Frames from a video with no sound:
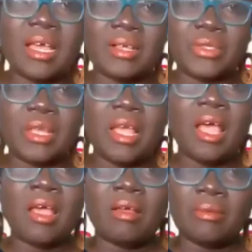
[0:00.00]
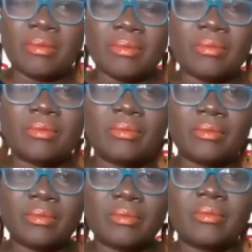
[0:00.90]
I'll accept love
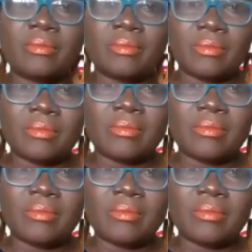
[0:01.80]
from the Prime